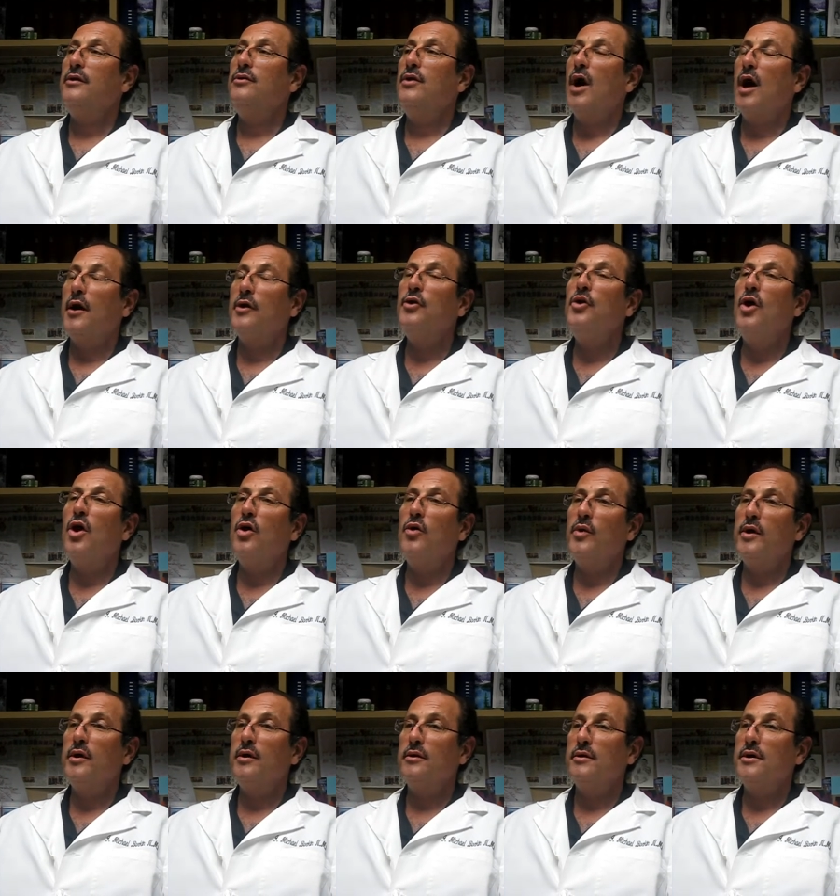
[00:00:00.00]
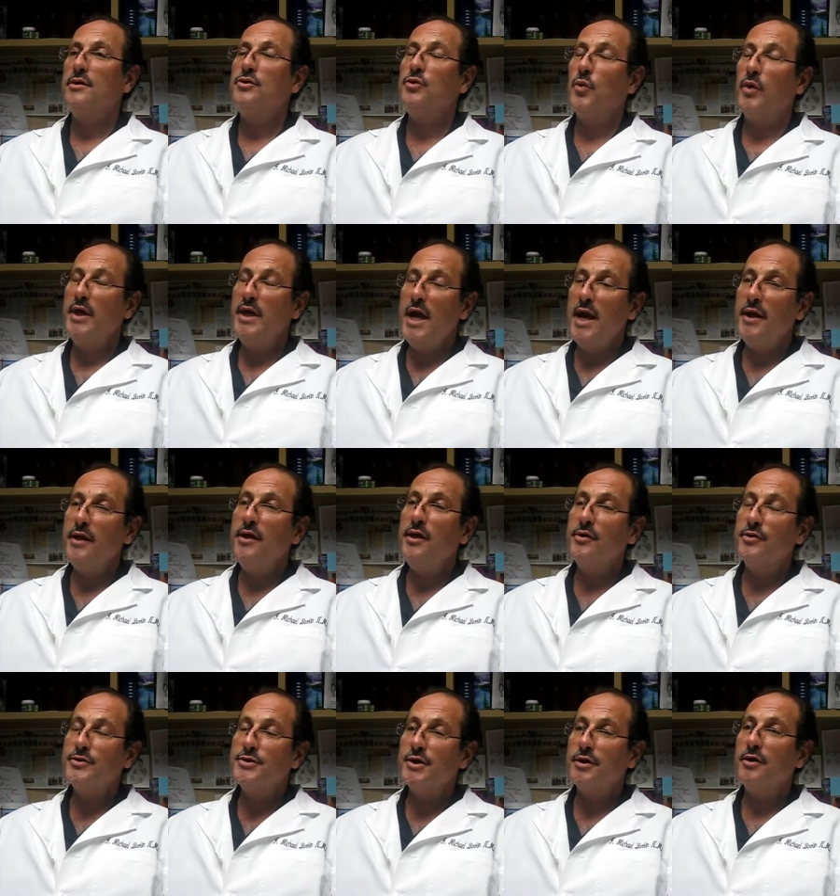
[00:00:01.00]
not knowing that 28
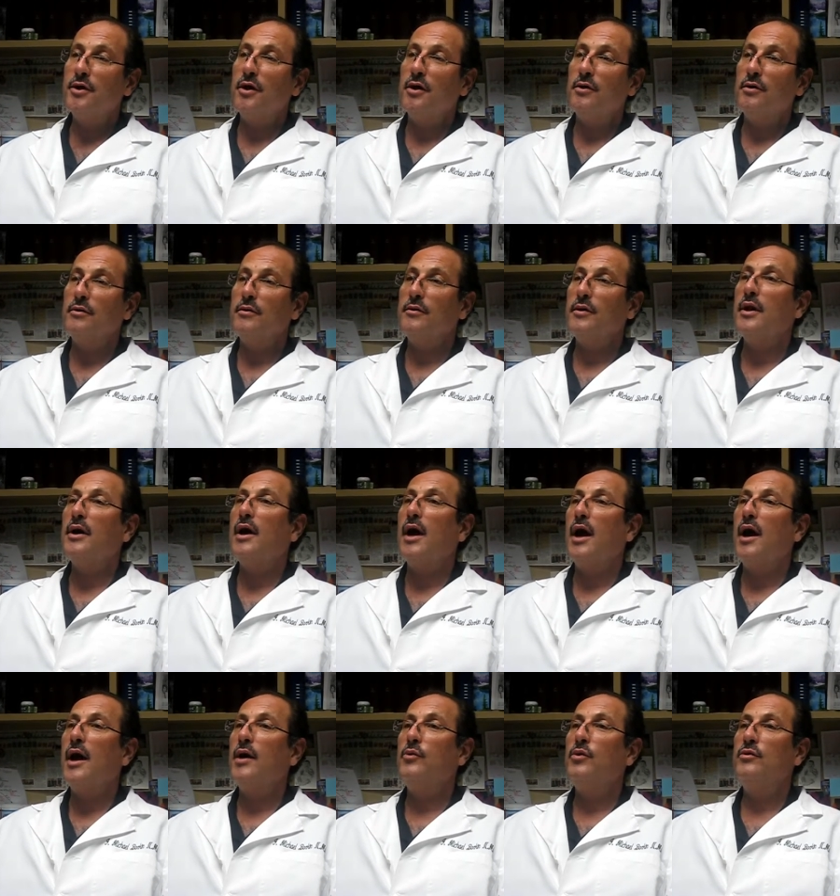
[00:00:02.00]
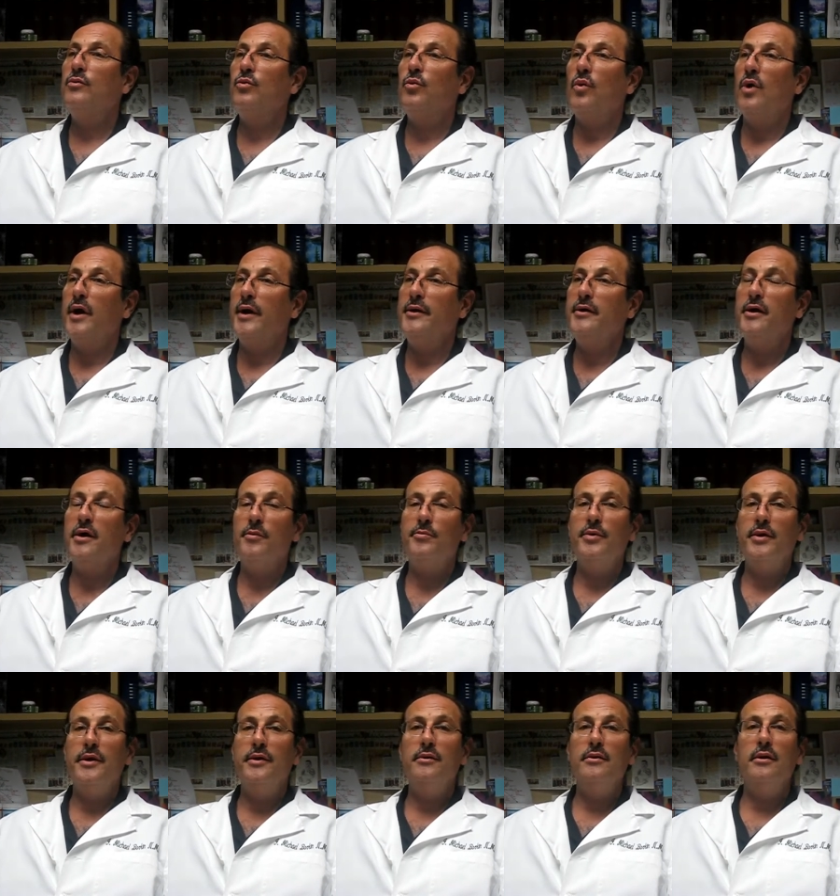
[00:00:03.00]
years ago that I would wind up
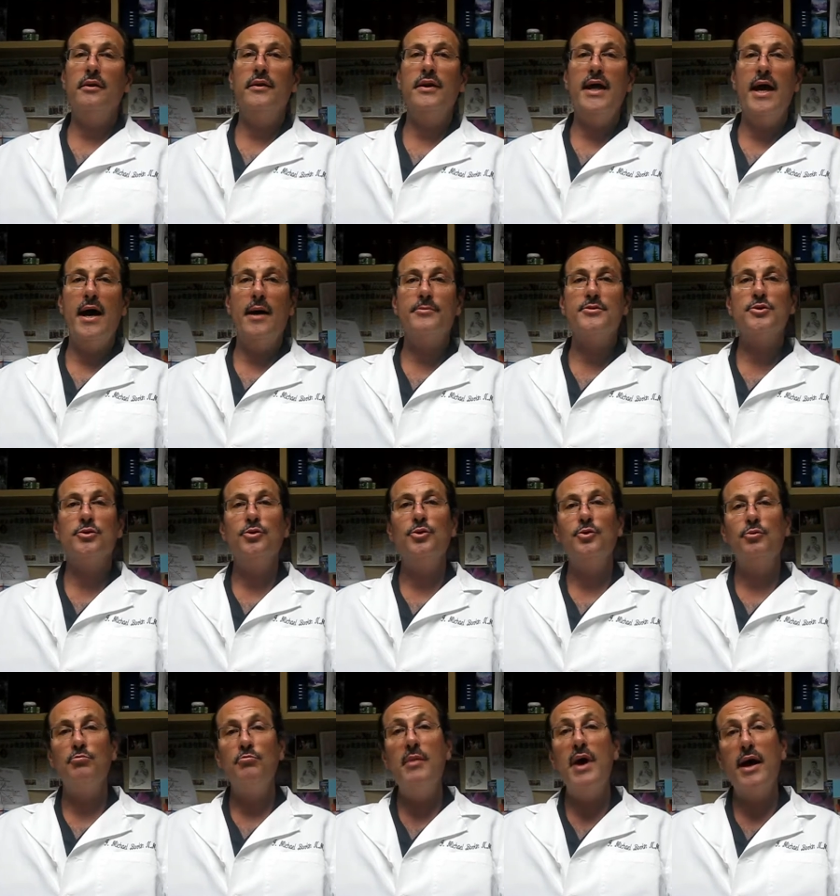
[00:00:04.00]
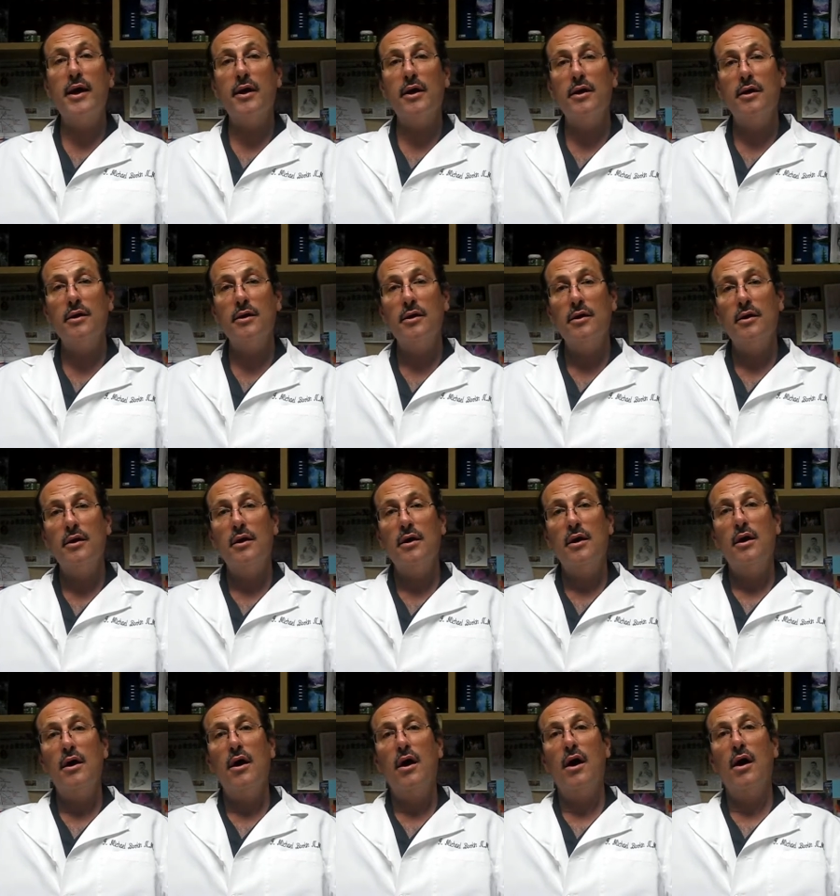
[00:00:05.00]
in the absolute mecca
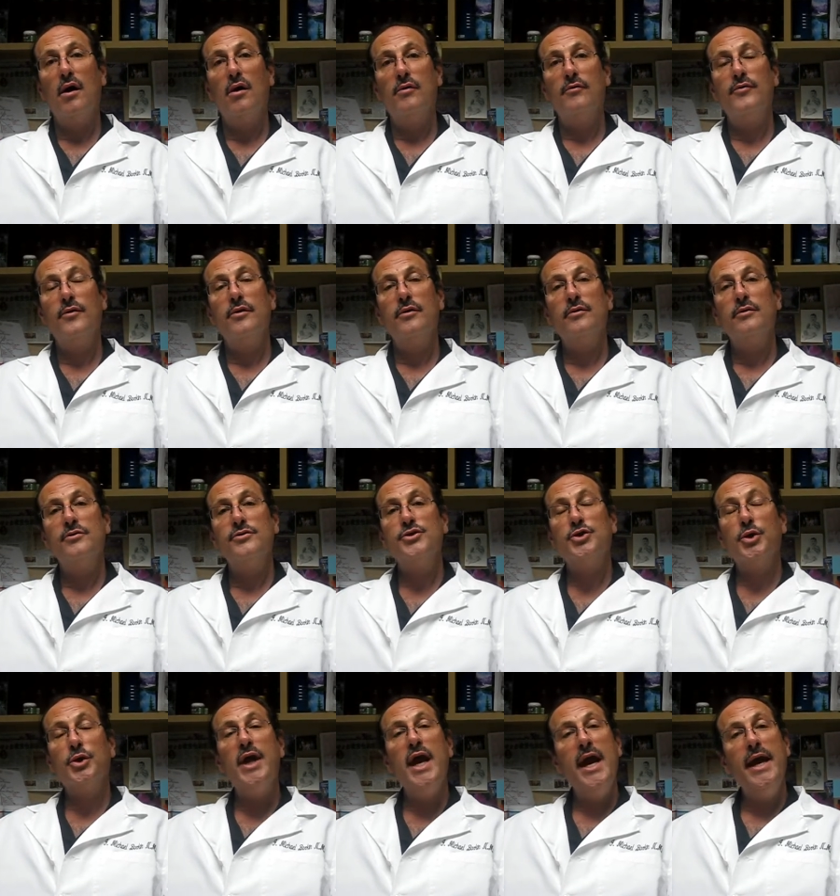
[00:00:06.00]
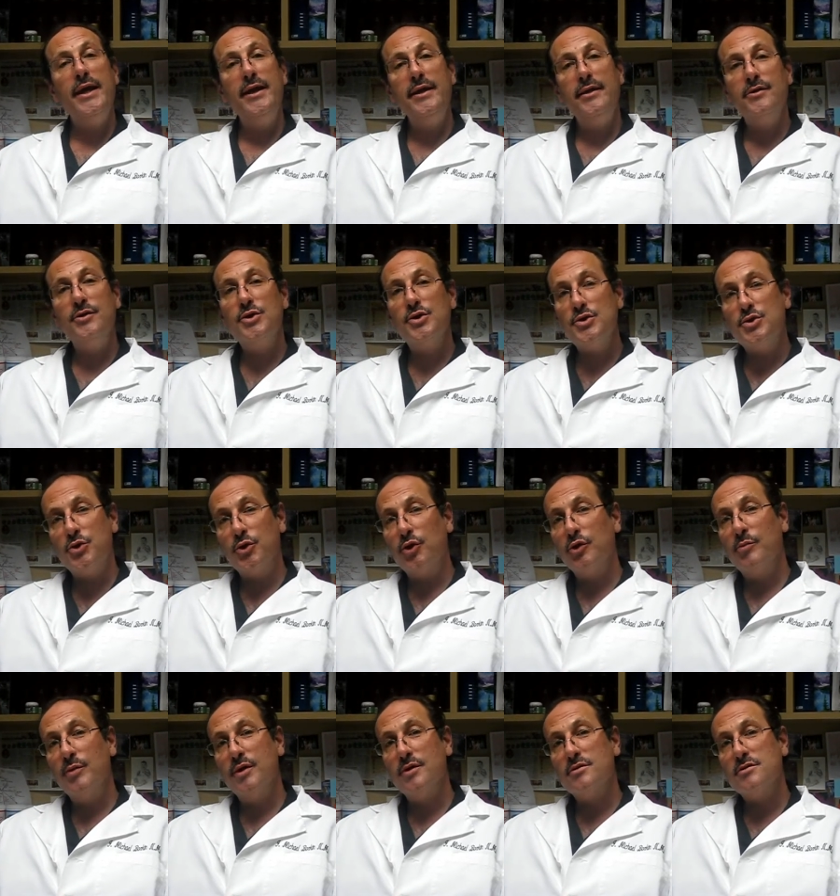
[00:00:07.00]
of circadian
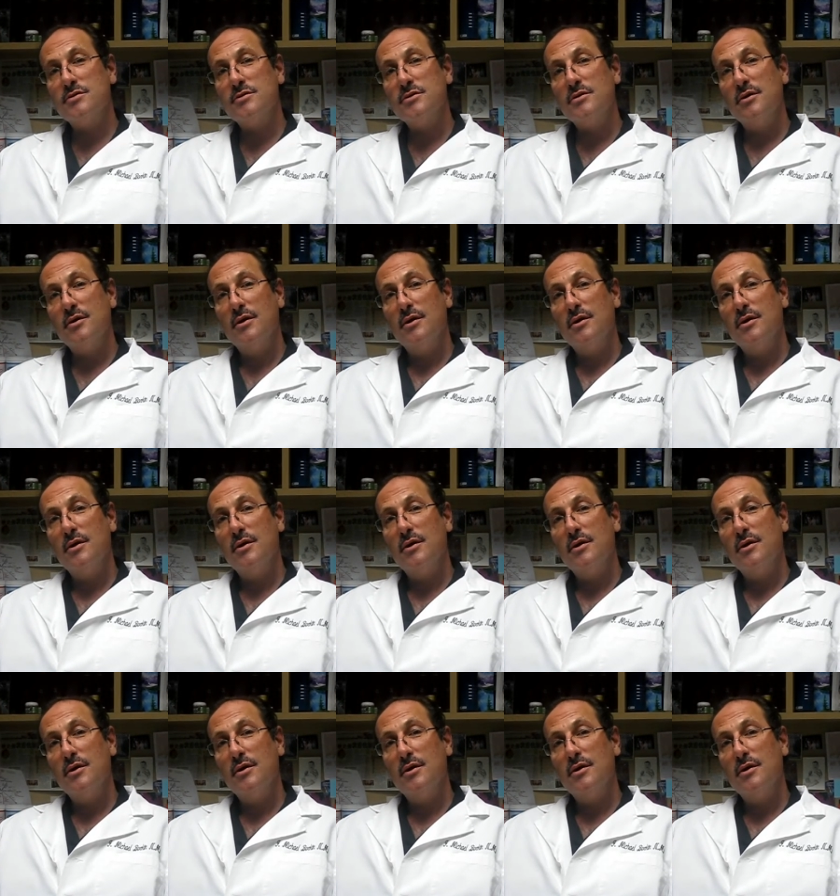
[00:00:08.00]
disturbance,